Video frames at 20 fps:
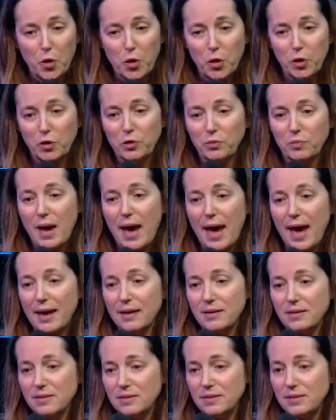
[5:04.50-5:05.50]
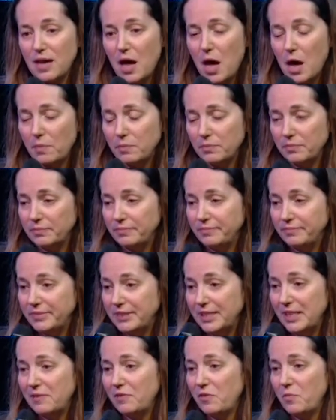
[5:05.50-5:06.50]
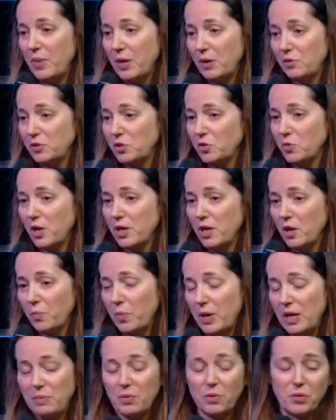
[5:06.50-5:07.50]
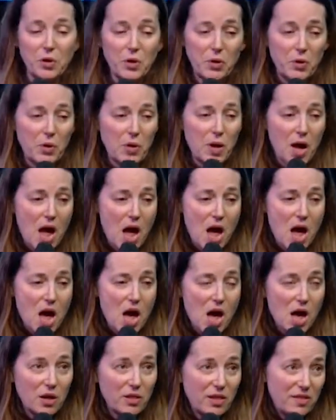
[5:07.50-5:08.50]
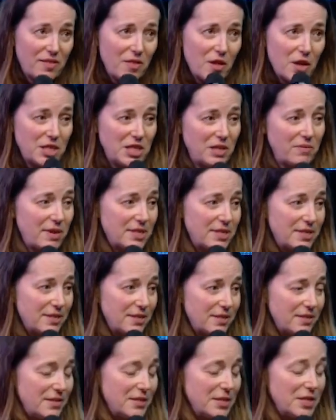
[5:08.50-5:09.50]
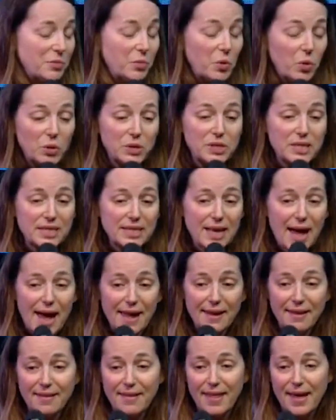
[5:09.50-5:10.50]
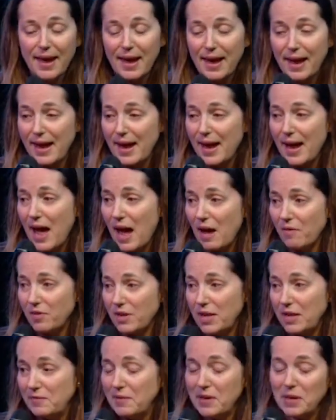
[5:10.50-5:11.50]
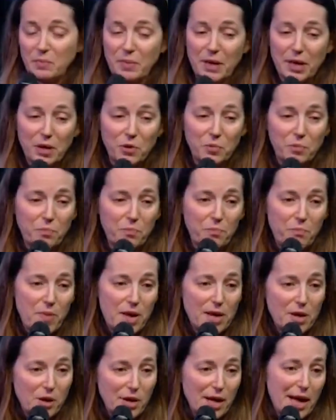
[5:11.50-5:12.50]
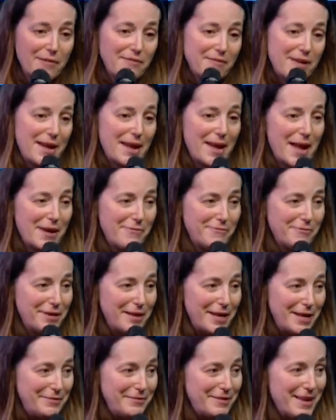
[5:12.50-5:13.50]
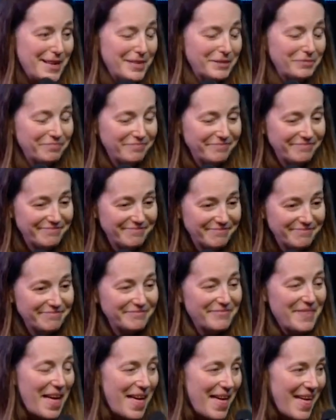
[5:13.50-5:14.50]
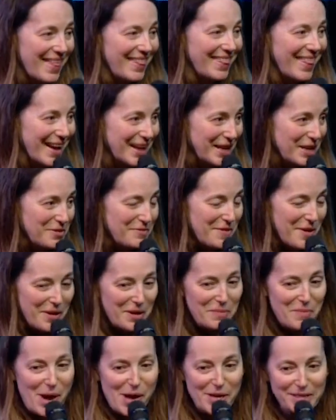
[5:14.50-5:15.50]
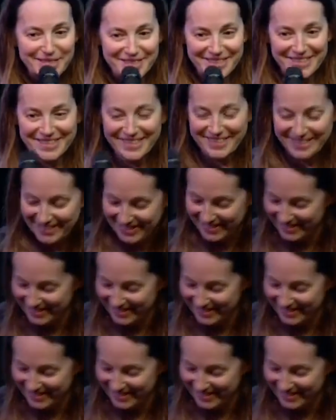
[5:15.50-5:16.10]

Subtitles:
cook, and deliver meals to our young people who, there's 30 residents in supported, and they have an evening meal in our cafe every evening. Thank you very much.